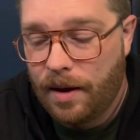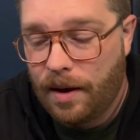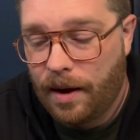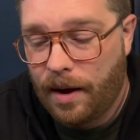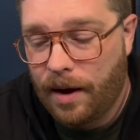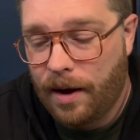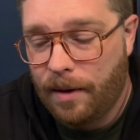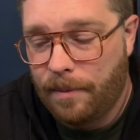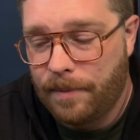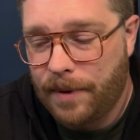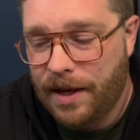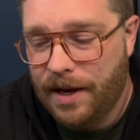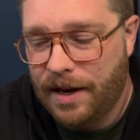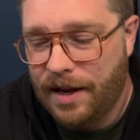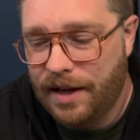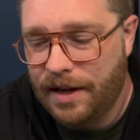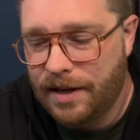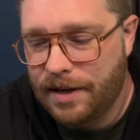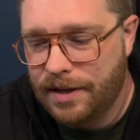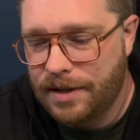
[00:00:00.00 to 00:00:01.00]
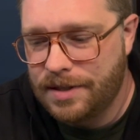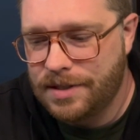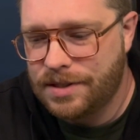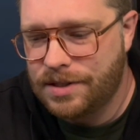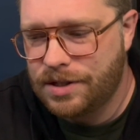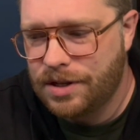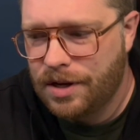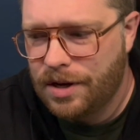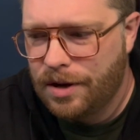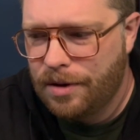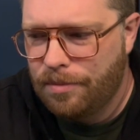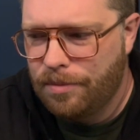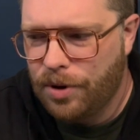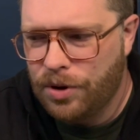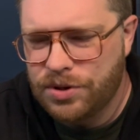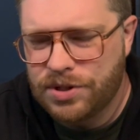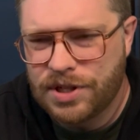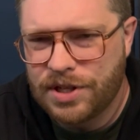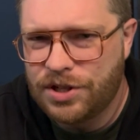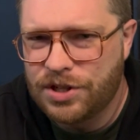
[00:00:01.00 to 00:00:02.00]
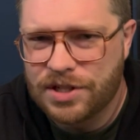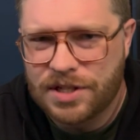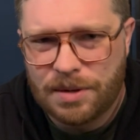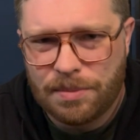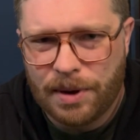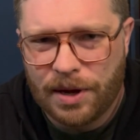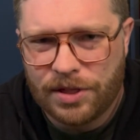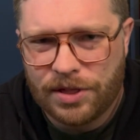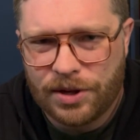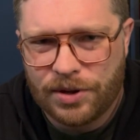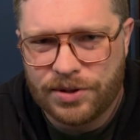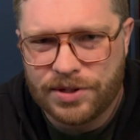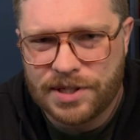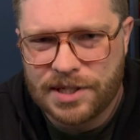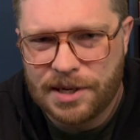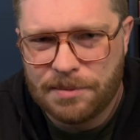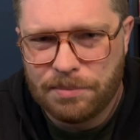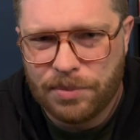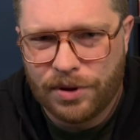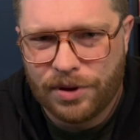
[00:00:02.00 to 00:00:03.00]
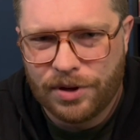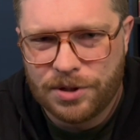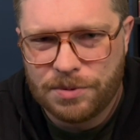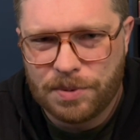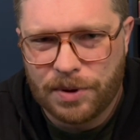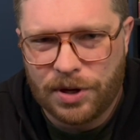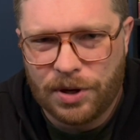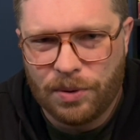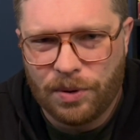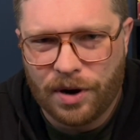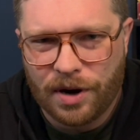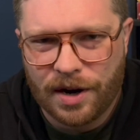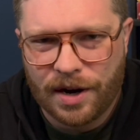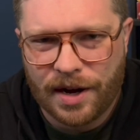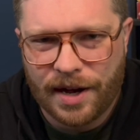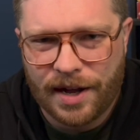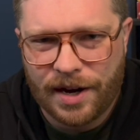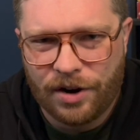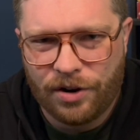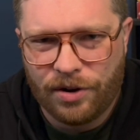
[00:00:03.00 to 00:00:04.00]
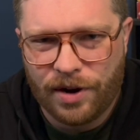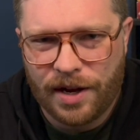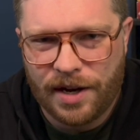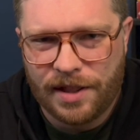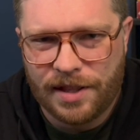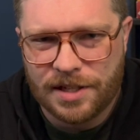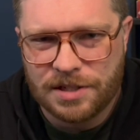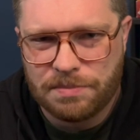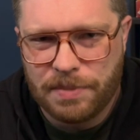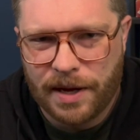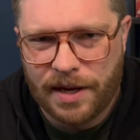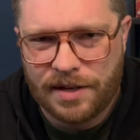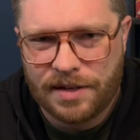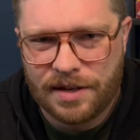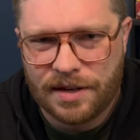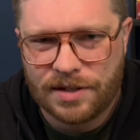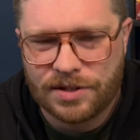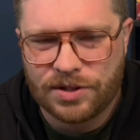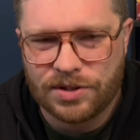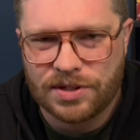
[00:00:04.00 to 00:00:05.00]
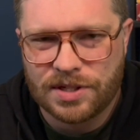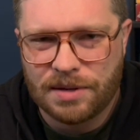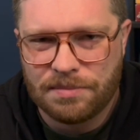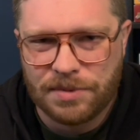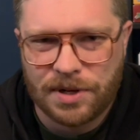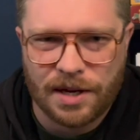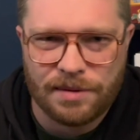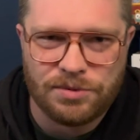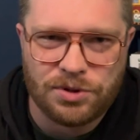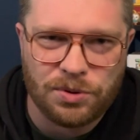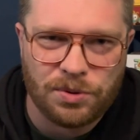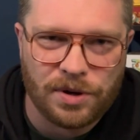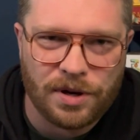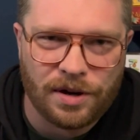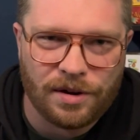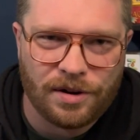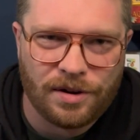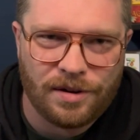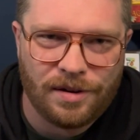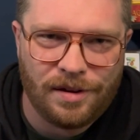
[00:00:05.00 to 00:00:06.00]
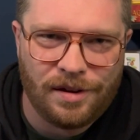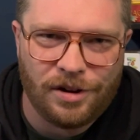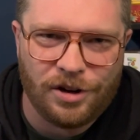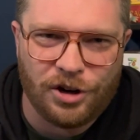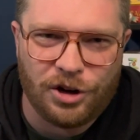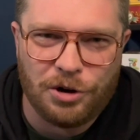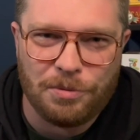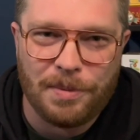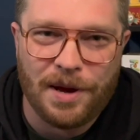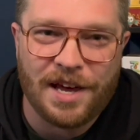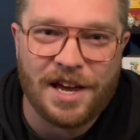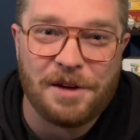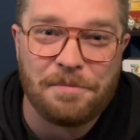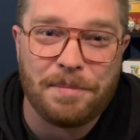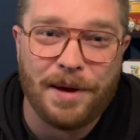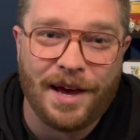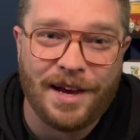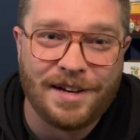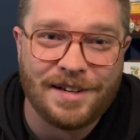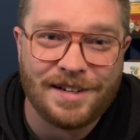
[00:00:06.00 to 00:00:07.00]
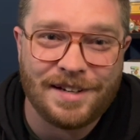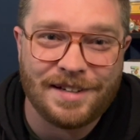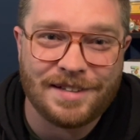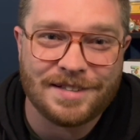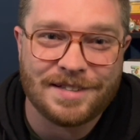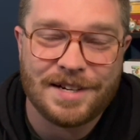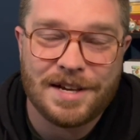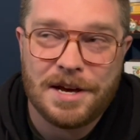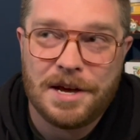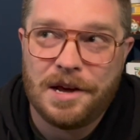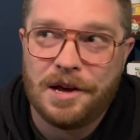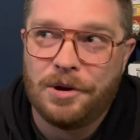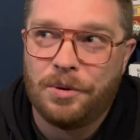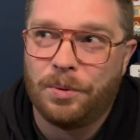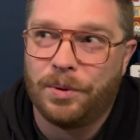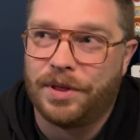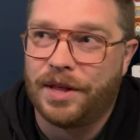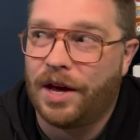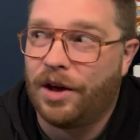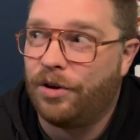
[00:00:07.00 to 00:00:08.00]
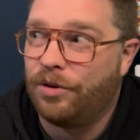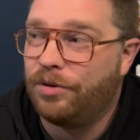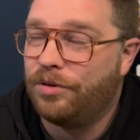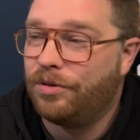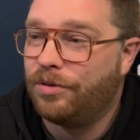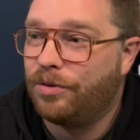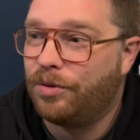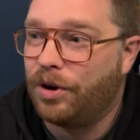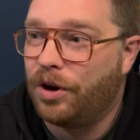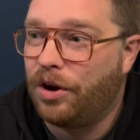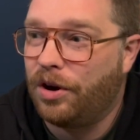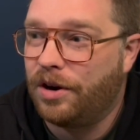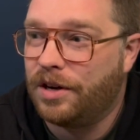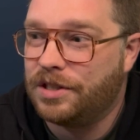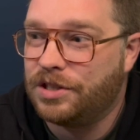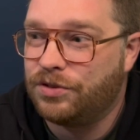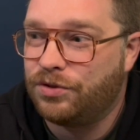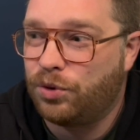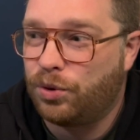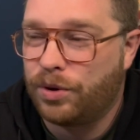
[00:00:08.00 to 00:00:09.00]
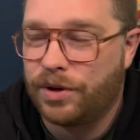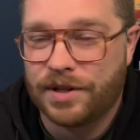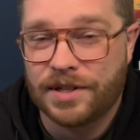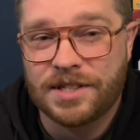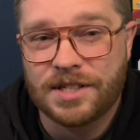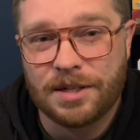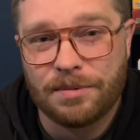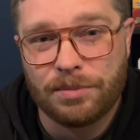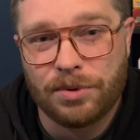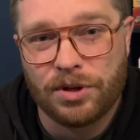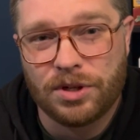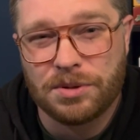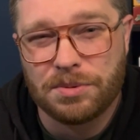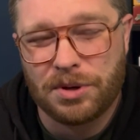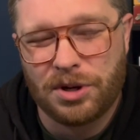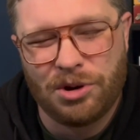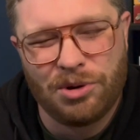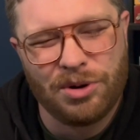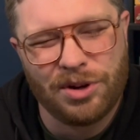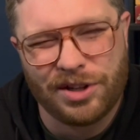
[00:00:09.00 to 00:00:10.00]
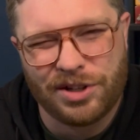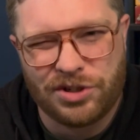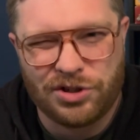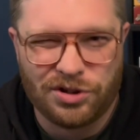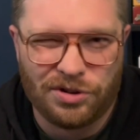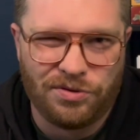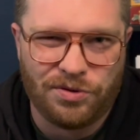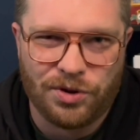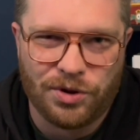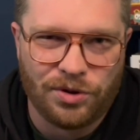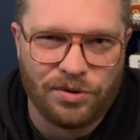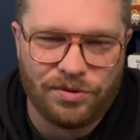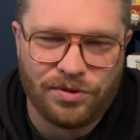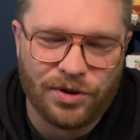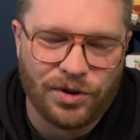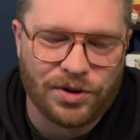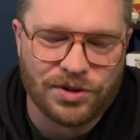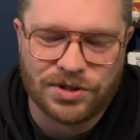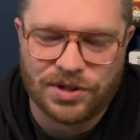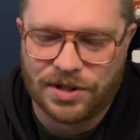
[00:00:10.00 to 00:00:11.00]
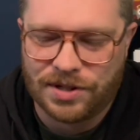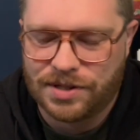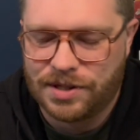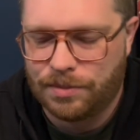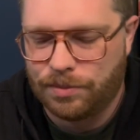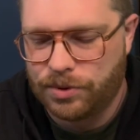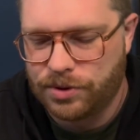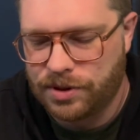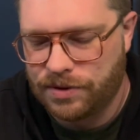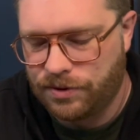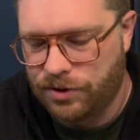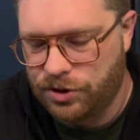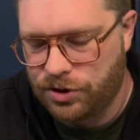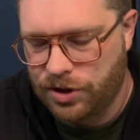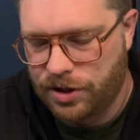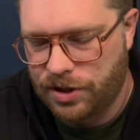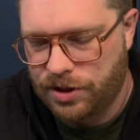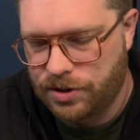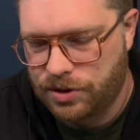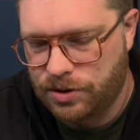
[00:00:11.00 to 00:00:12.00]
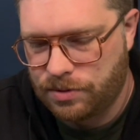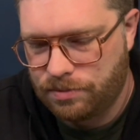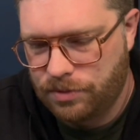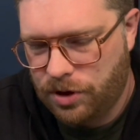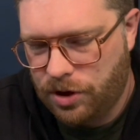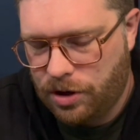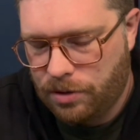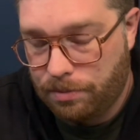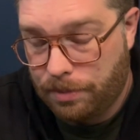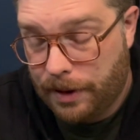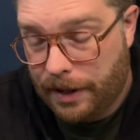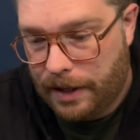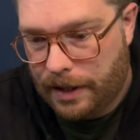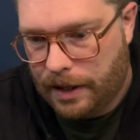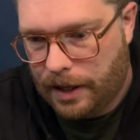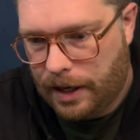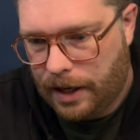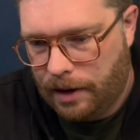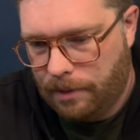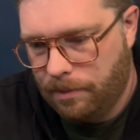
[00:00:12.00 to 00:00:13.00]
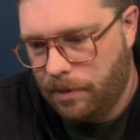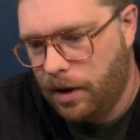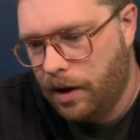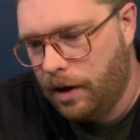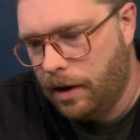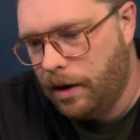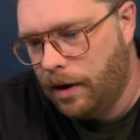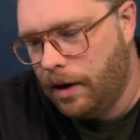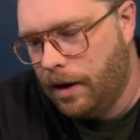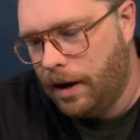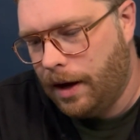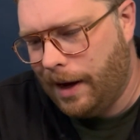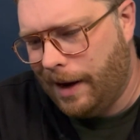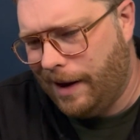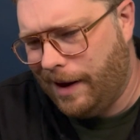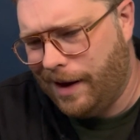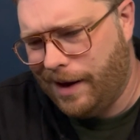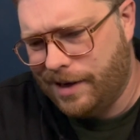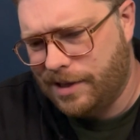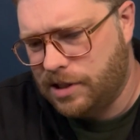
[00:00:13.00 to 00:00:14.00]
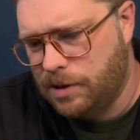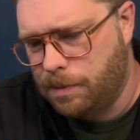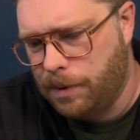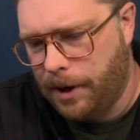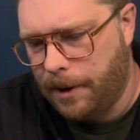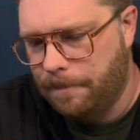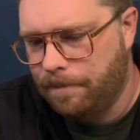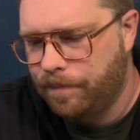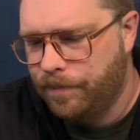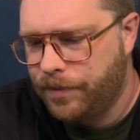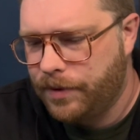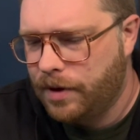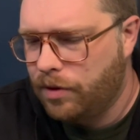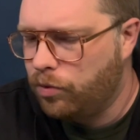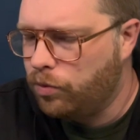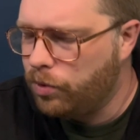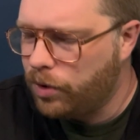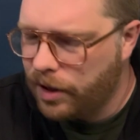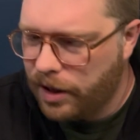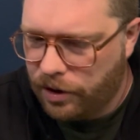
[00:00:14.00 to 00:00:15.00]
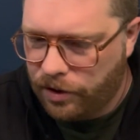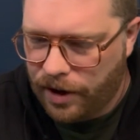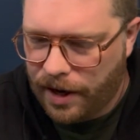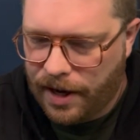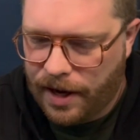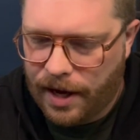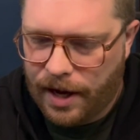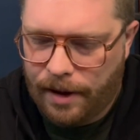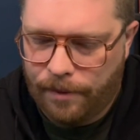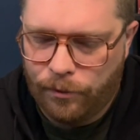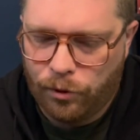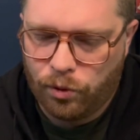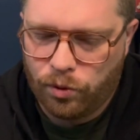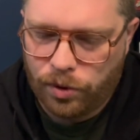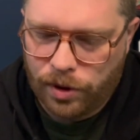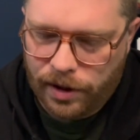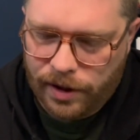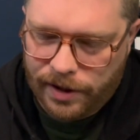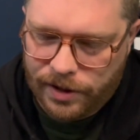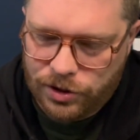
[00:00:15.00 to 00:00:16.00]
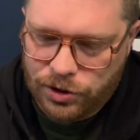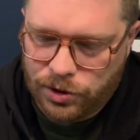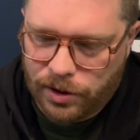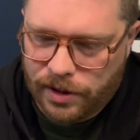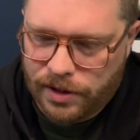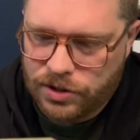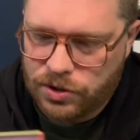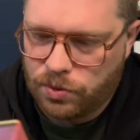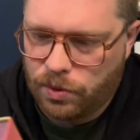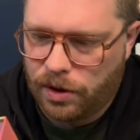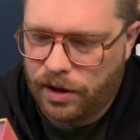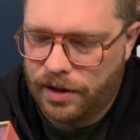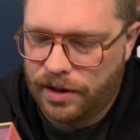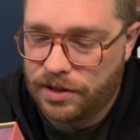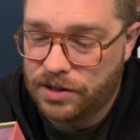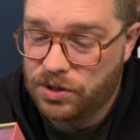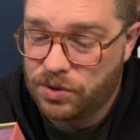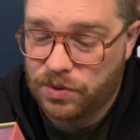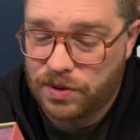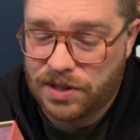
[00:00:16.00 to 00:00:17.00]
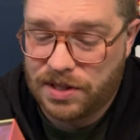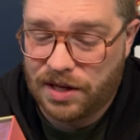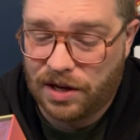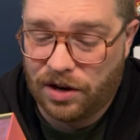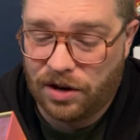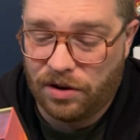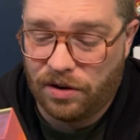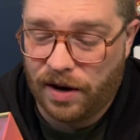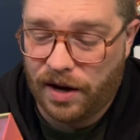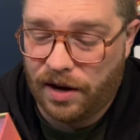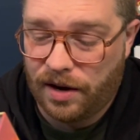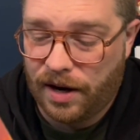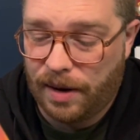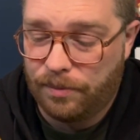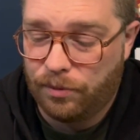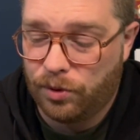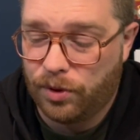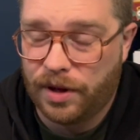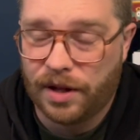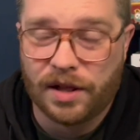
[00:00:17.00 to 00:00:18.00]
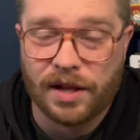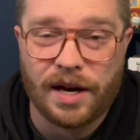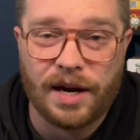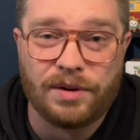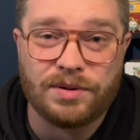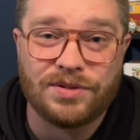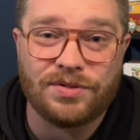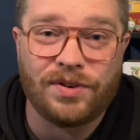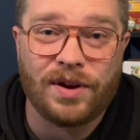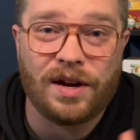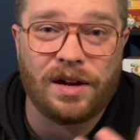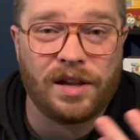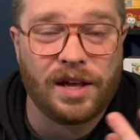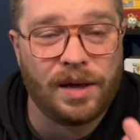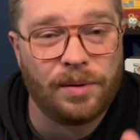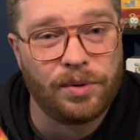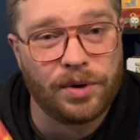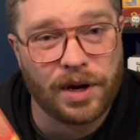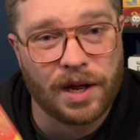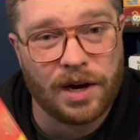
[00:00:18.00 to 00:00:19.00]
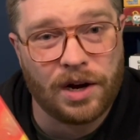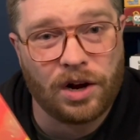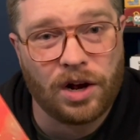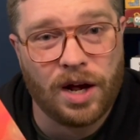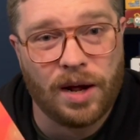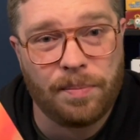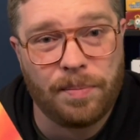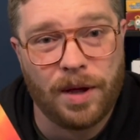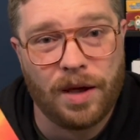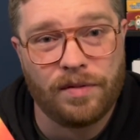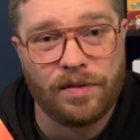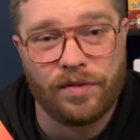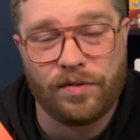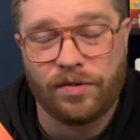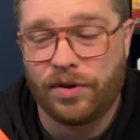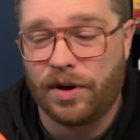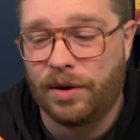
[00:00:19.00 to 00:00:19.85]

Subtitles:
It is mostly just about those symbols, but you are kind of creating these paintings. So sometimes you want to, you're making paintings without regards for the symbols, but you really should focus on the symbols if you're trying to, play the game, I guess. But really great game. Really enjoy this one. This one's sticking around. I'm really glad I was finally able to get a copy of it.